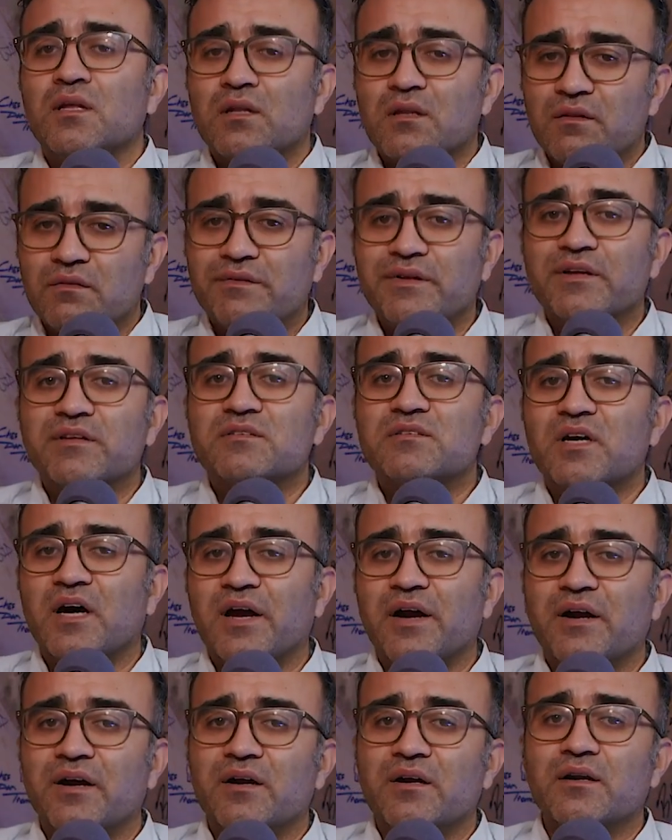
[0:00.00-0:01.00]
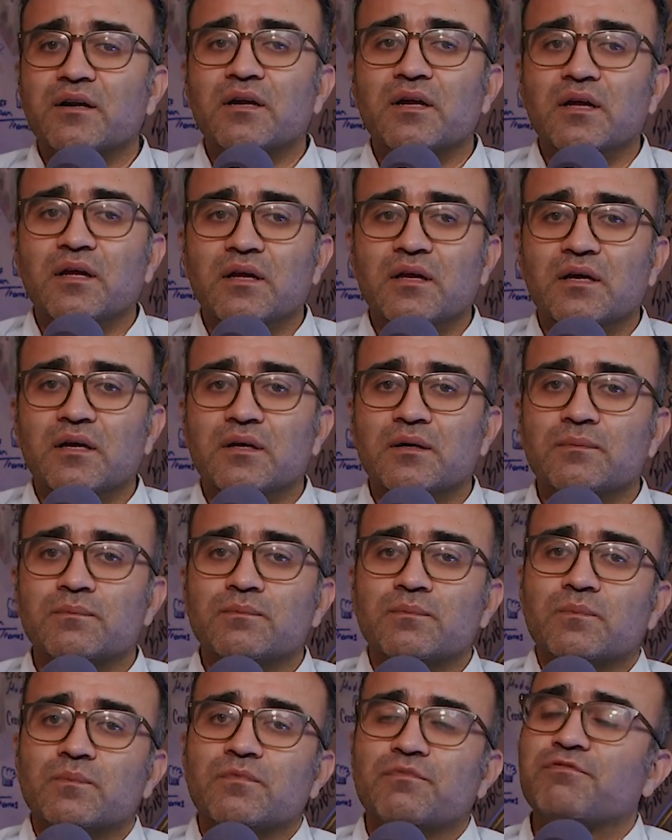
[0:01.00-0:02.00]
the entire
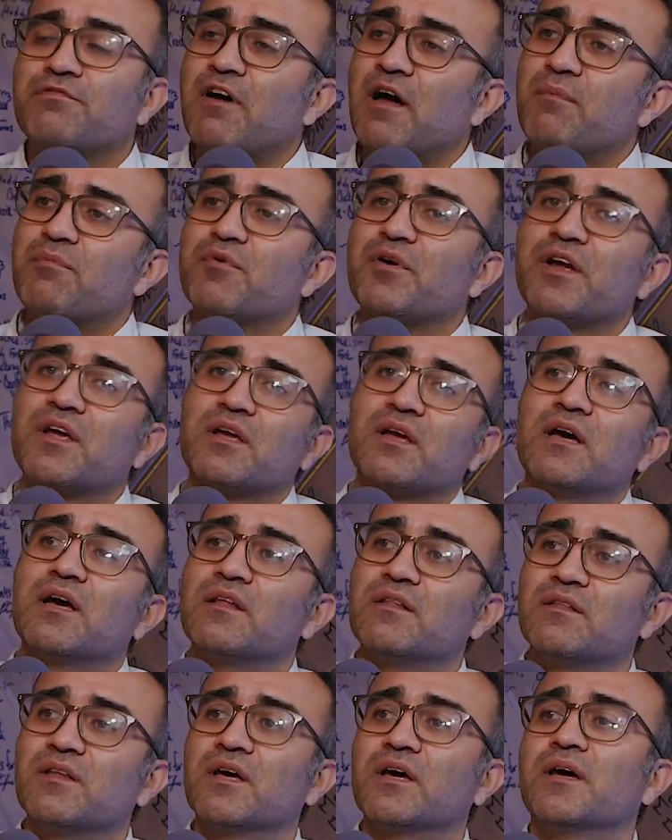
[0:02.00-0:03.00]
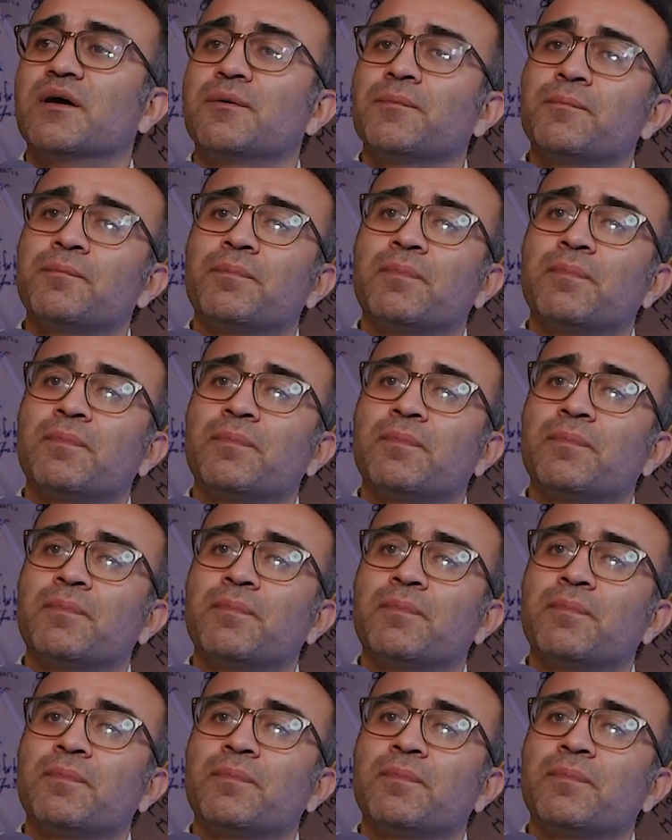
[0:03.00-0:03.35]
fabric and the